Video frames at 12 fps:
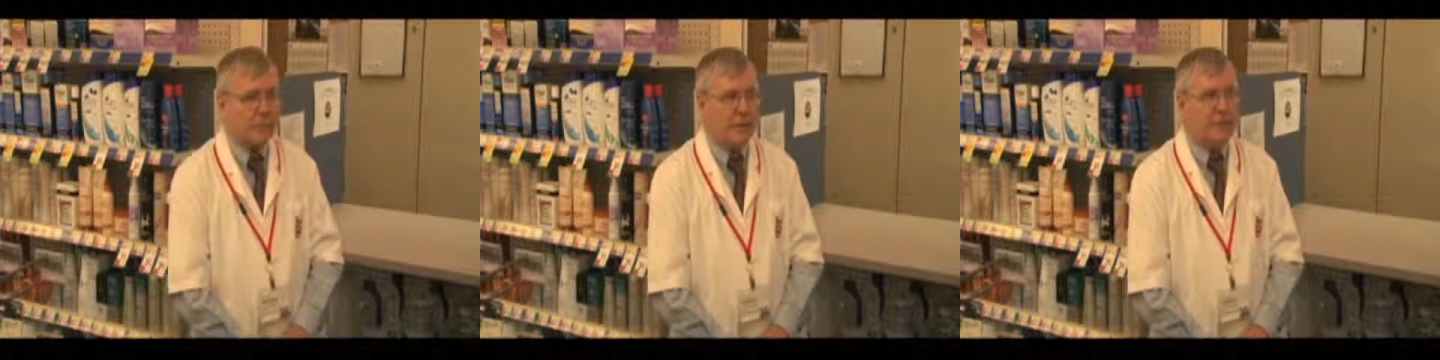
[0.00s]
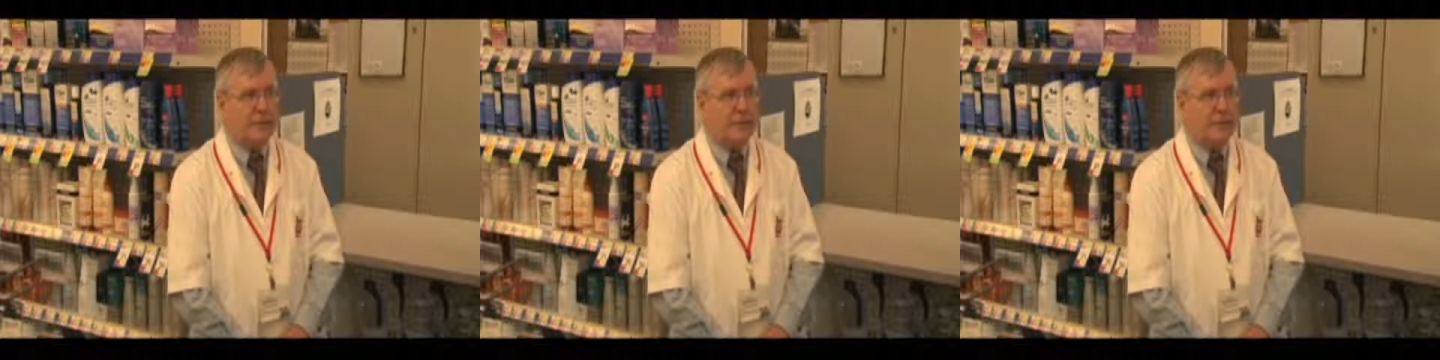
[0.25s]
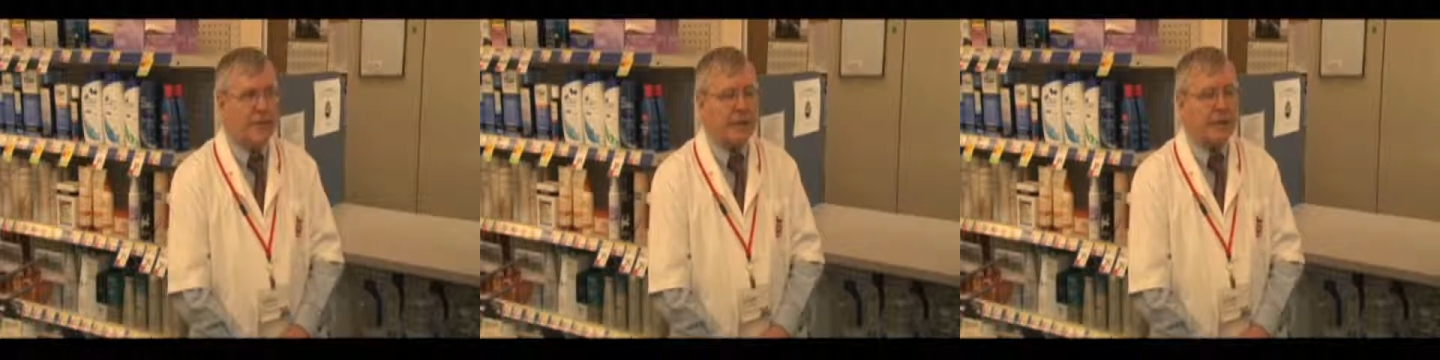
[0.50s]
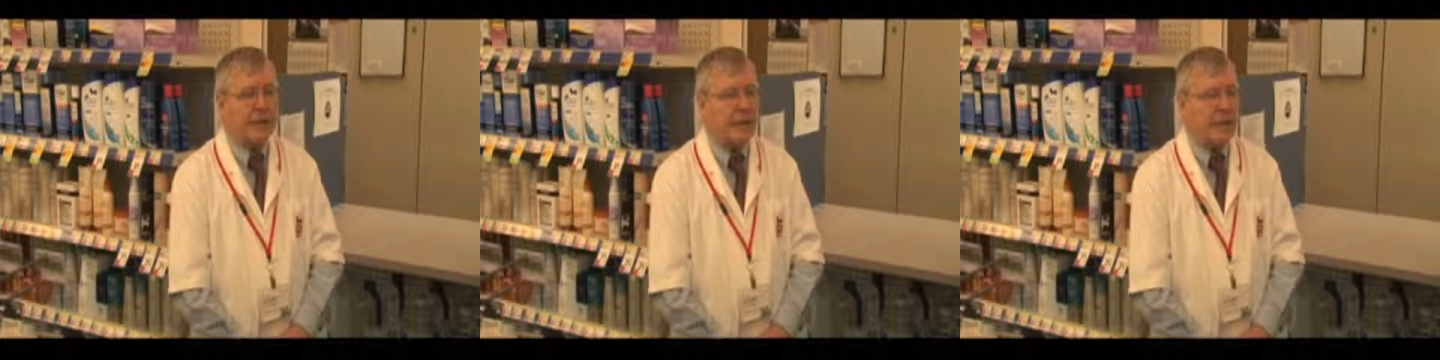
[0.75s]
It'll send
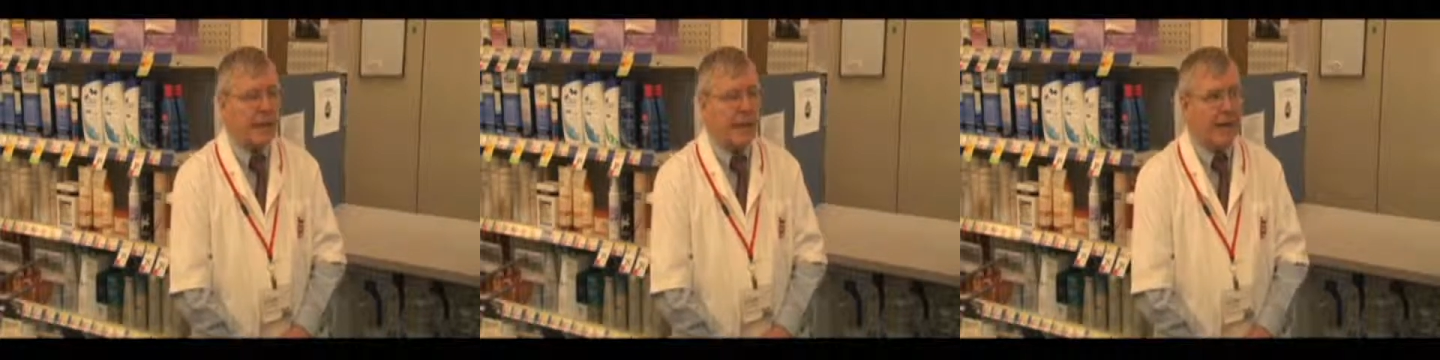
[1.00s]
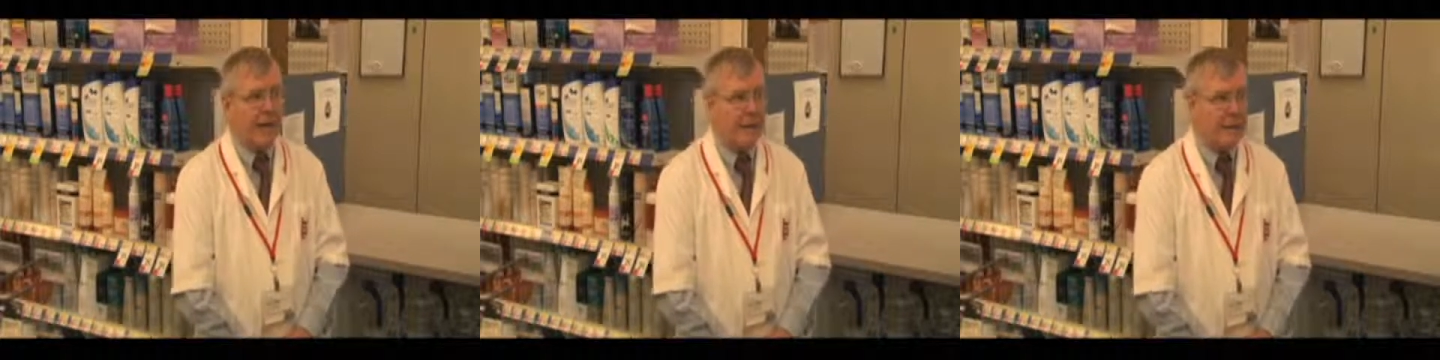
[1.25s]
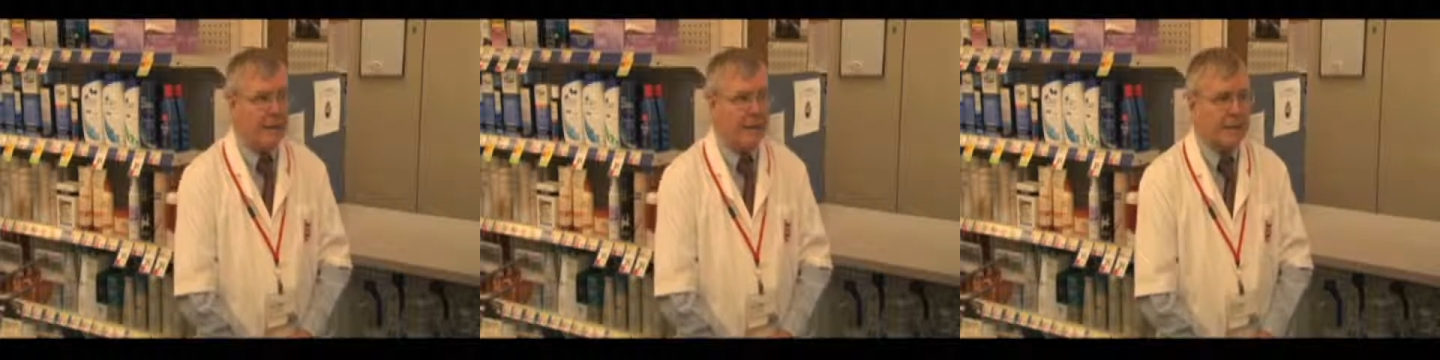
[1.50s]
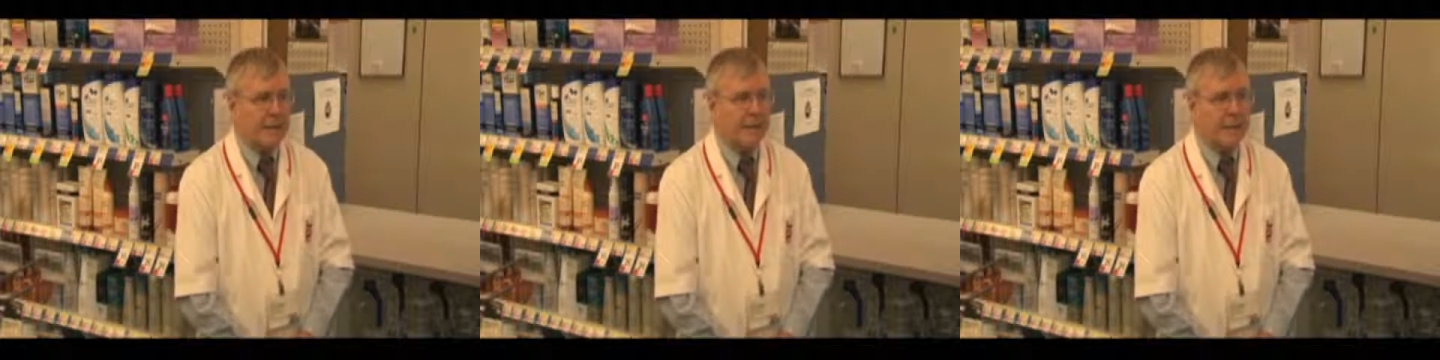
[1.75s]
automatic
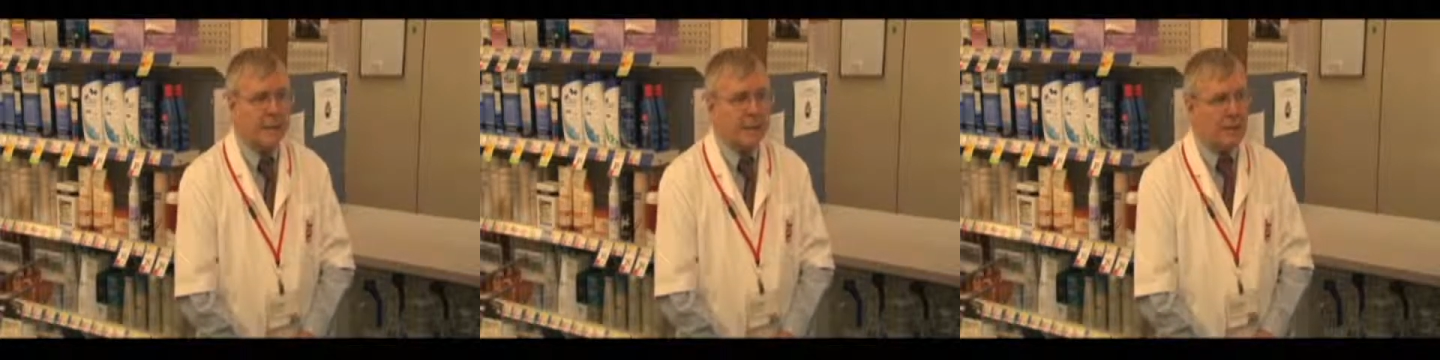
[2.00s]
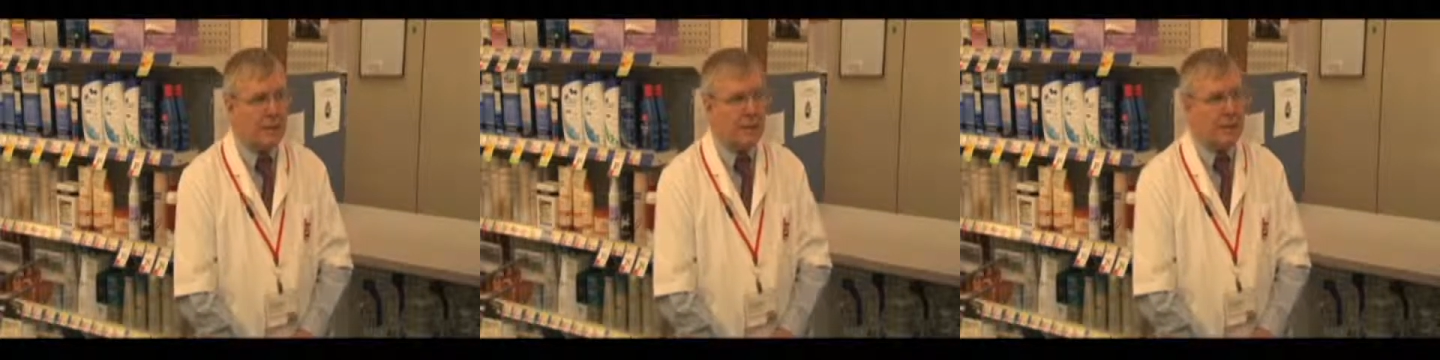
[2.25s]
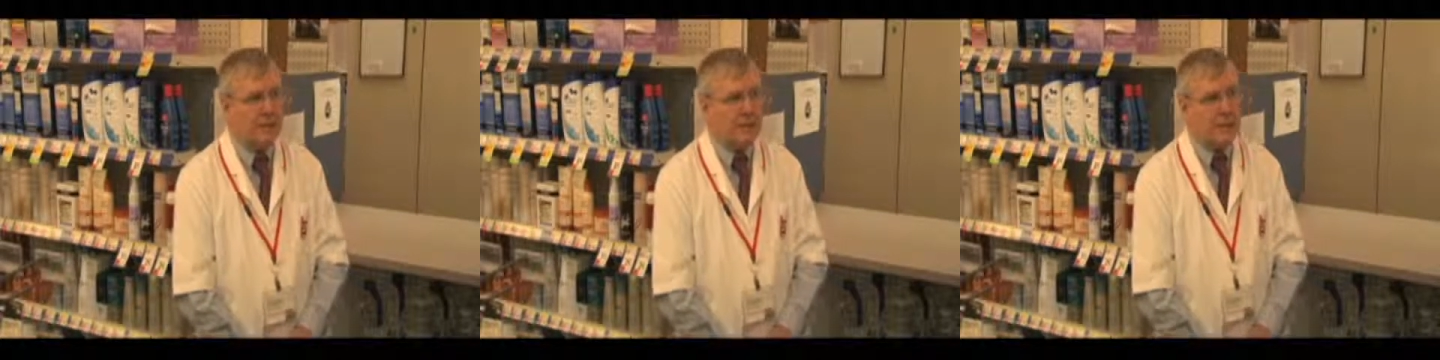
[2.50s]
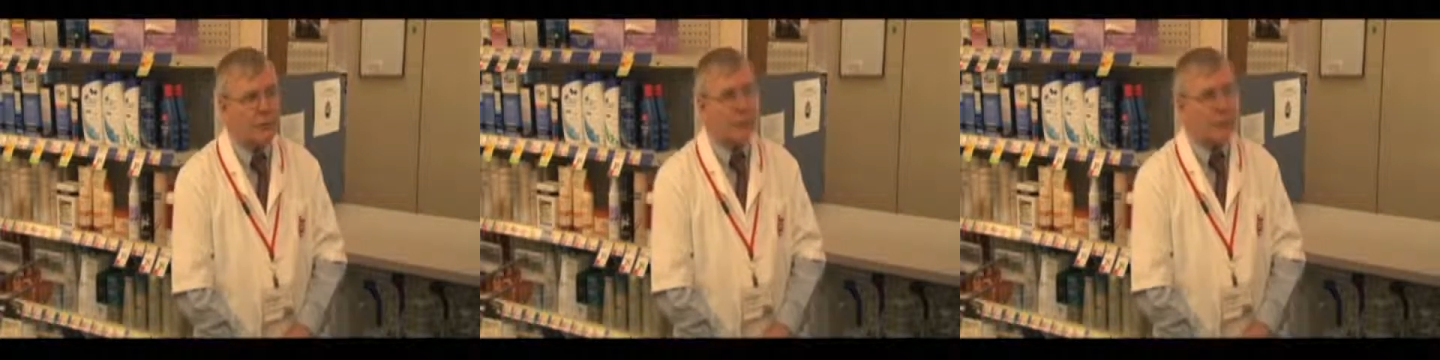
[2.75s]
emails
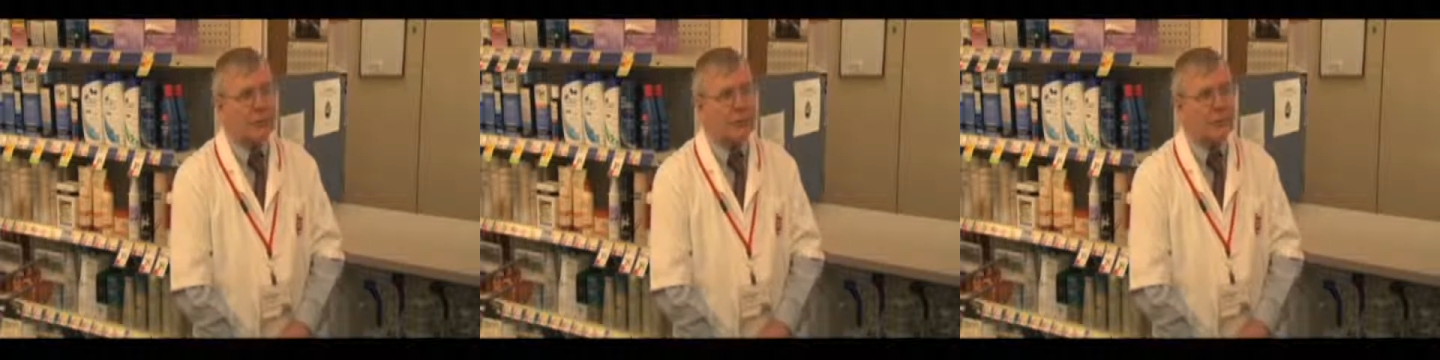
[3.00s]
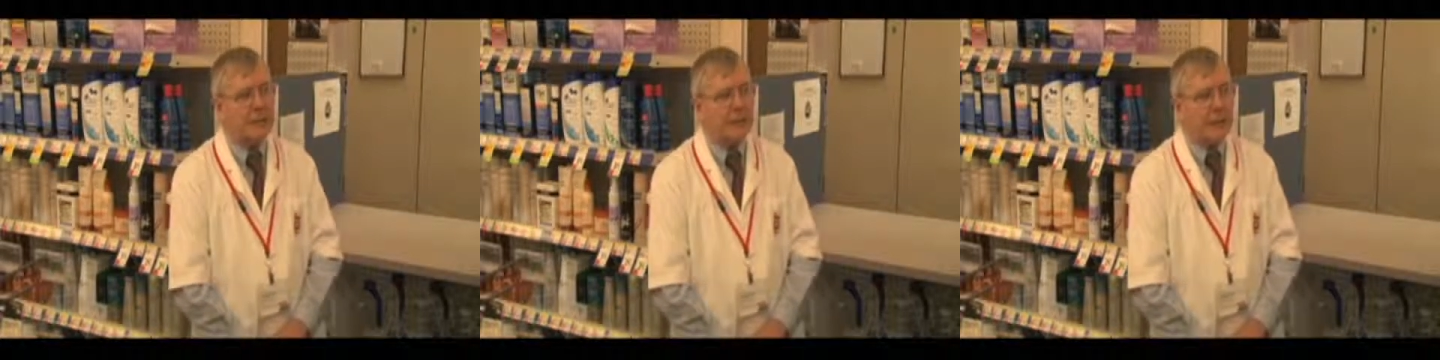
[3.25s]
to the